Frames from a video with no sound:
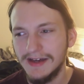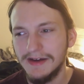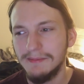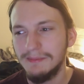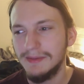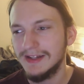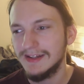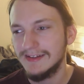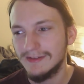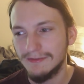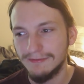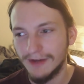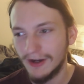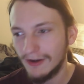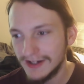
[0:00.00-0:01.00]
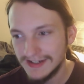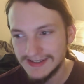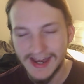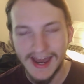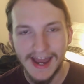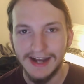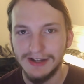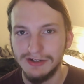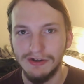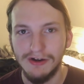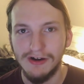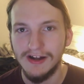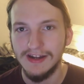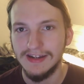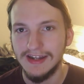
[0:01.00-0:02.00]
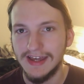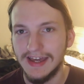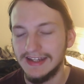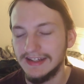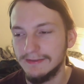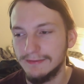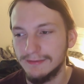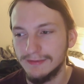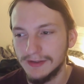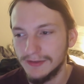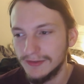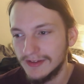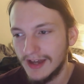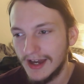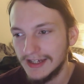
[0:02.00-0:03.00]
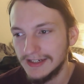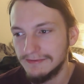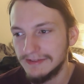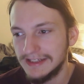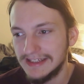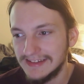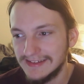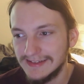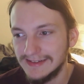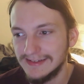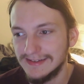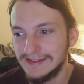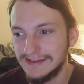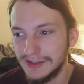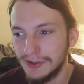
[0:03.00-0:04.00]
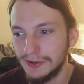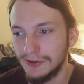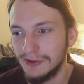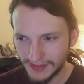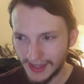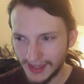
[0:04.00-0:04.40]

but it's very tacked on and it feels kind of insincere,